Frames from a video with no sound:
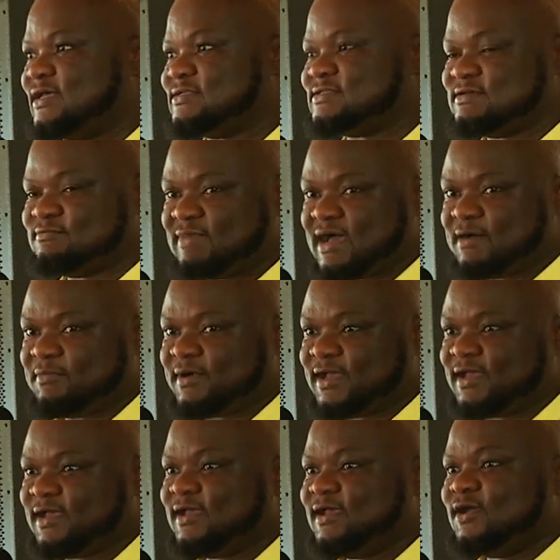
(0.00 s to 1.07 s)

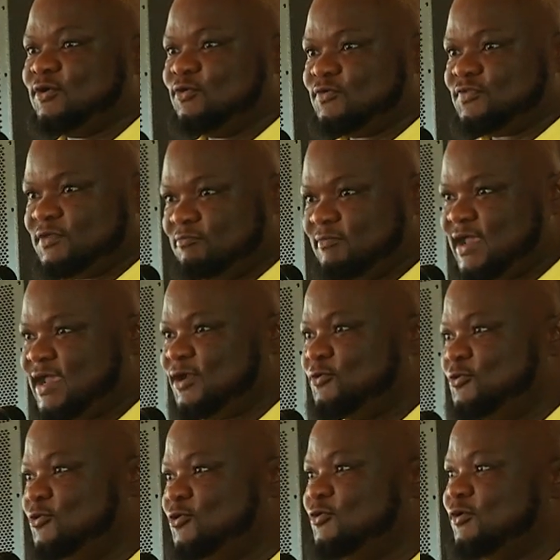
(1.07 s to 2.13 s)
Zimbabwe, the man
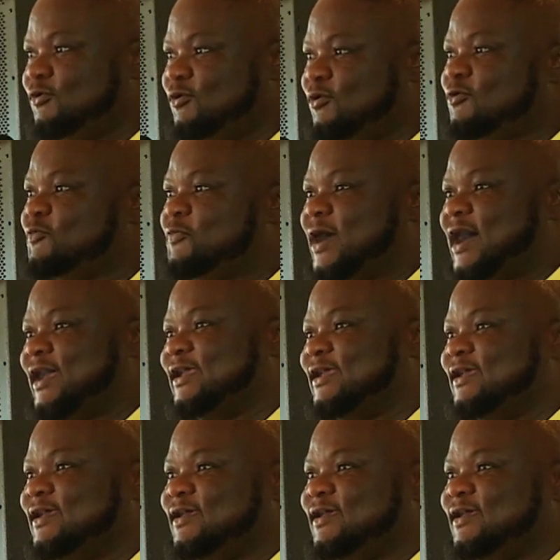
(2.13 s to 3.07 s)
who will occupy